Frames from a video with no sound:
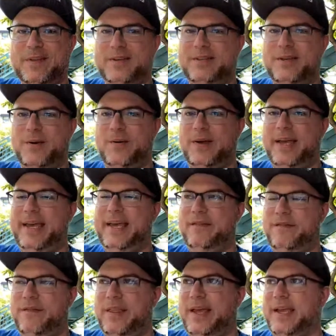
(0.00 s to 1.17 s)
So
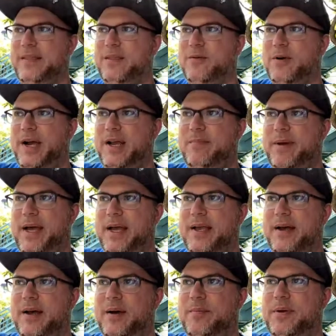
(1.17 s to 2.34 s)
if they get the ride back
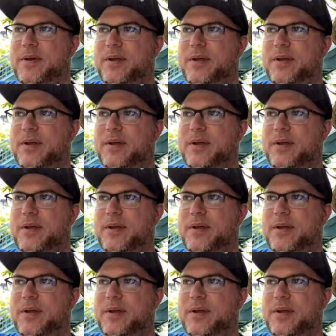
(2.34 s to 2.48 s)
up,